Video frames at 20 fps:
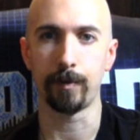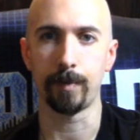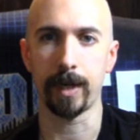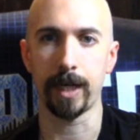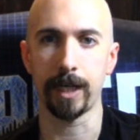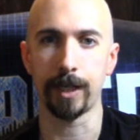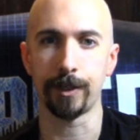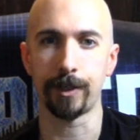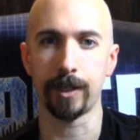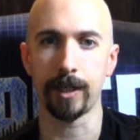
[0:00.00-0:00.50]

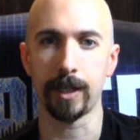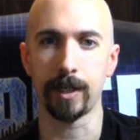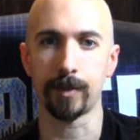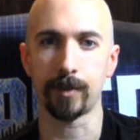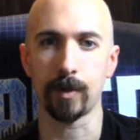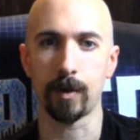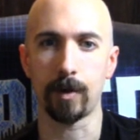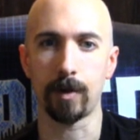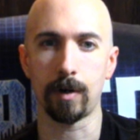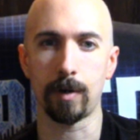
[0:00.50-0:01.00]
by any chance
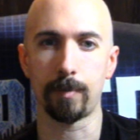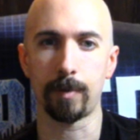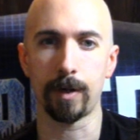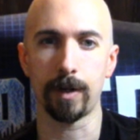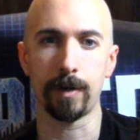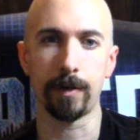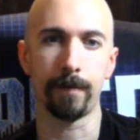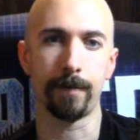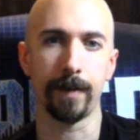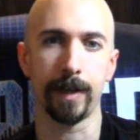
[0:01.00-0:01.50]
are a
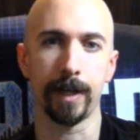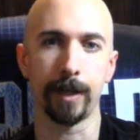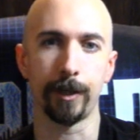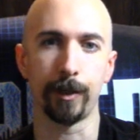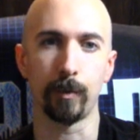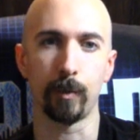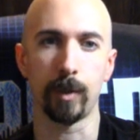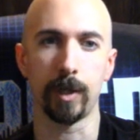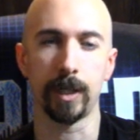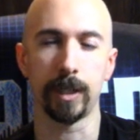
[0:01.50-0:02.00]
Predator fan, you
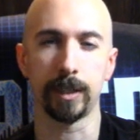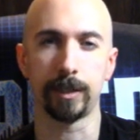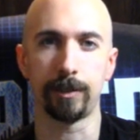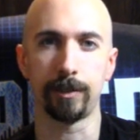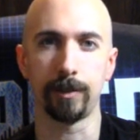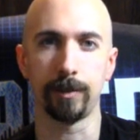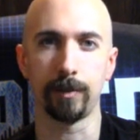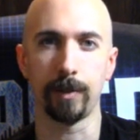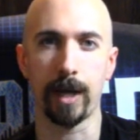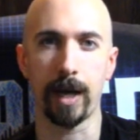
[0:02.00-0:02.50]
want
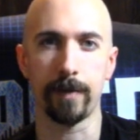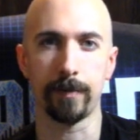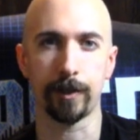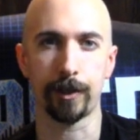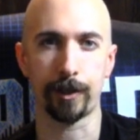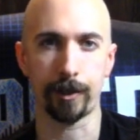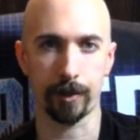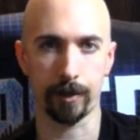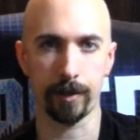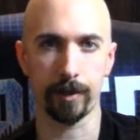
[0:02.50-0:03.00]
to have a
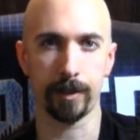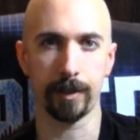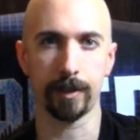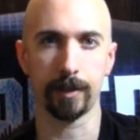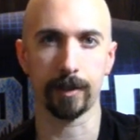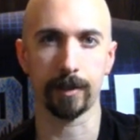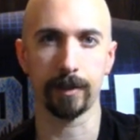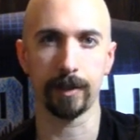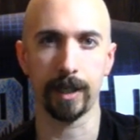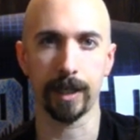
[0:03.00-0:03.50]
shirt in
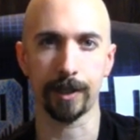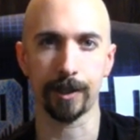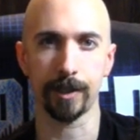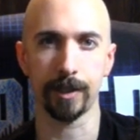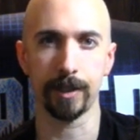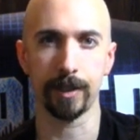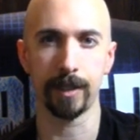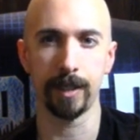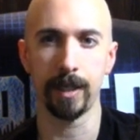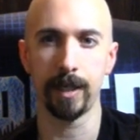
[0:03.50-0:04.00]
your
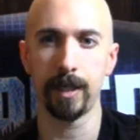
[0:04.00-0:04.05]
collection,